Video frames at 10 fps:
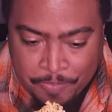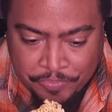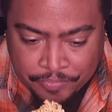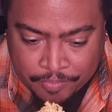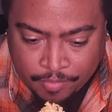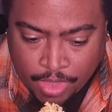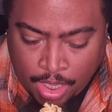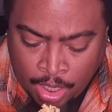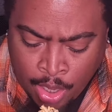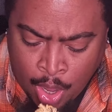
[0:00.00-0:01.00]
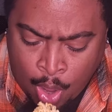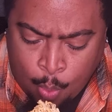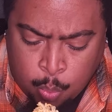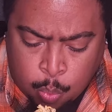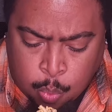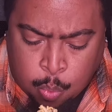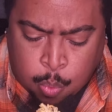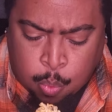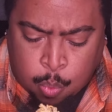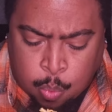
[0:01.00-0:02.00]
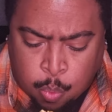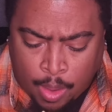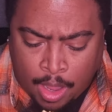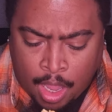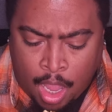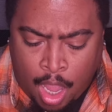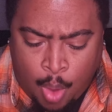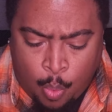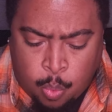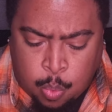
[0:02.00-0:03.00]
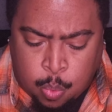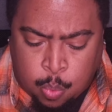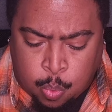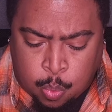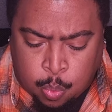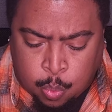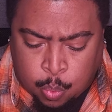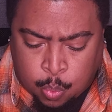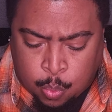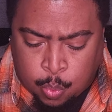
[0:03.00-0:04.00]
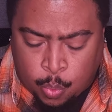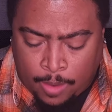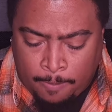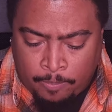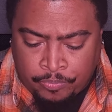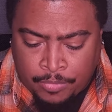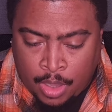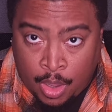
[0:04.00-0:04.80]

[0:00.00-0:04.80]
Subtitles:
Nobody speaks.